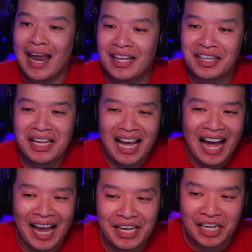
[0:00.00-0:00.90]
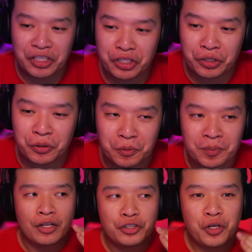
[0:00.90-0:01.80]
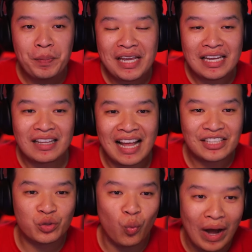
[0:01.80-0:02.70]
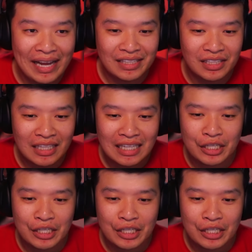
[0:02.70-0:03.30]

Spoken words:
anything I can do to be less white?